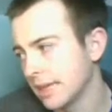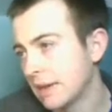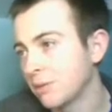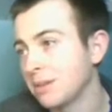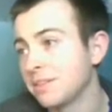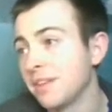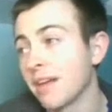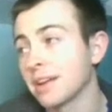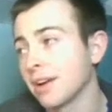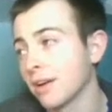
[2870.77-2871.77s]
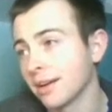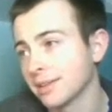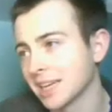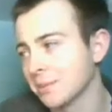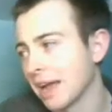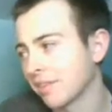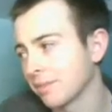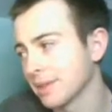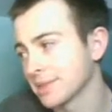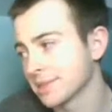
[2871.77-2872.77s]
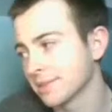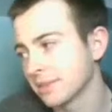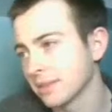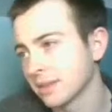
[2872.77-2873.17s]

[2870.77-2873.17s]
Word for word: It would be very hard to come back from this.